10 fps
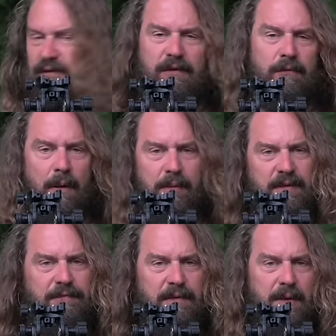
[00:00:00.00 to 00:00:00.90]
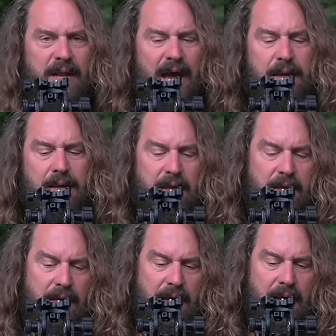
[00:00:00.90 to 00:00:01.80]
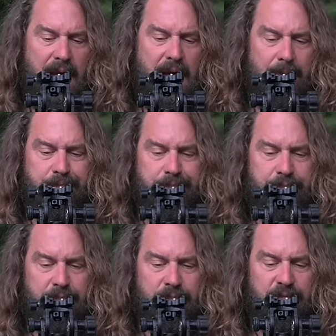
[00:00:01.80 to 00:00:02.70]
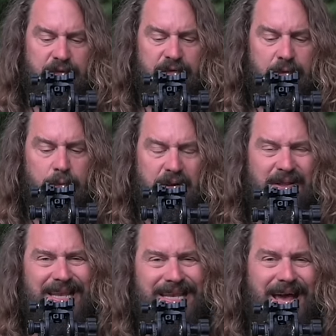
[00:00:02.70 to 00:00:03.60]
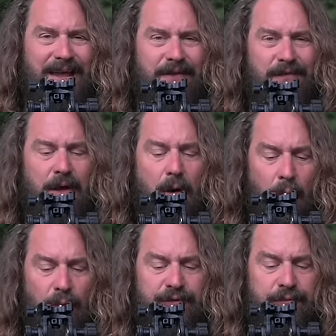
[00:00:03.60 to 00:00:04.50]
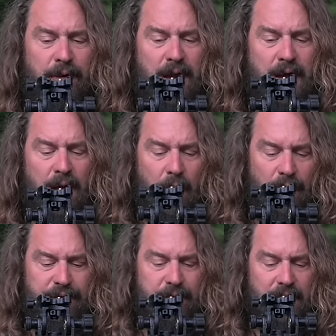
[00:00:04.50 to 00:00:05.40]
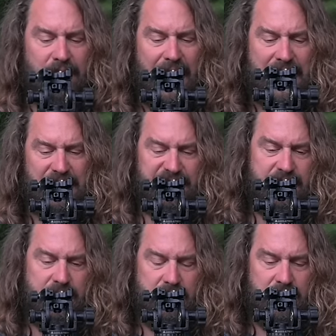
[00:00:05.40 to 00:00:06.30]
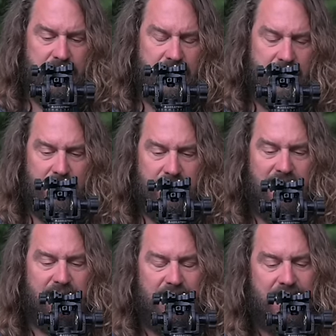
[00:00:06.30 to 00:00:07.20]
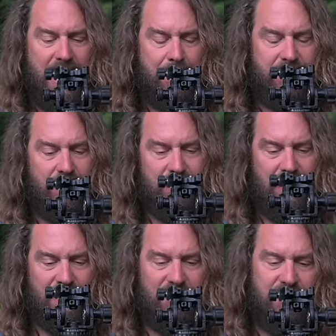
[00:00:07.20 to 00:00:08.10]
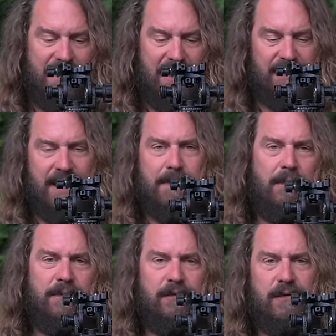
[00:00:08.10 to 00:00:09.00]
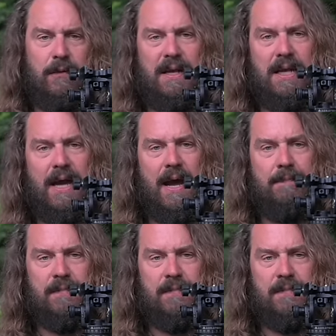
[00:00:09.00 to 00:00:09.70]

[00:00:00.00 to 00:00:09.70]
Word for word: just as well with the fluid head. Um, just a really nice, ultra, ultra light Uh, leveling adapter. I love the fact they came out with this little mini guy.